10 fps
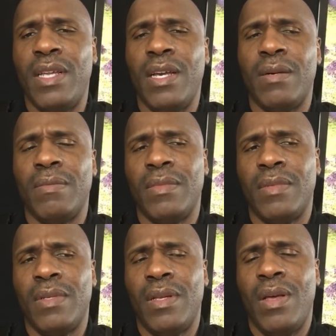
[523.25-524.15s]
help,
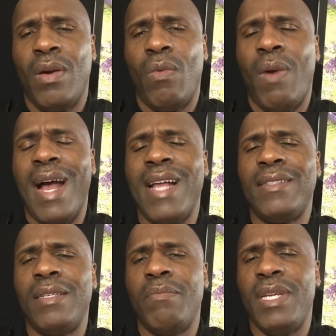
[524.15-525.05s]
why
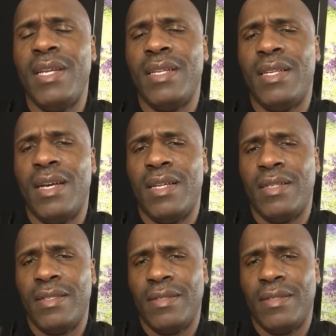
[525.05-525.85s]
is it being done?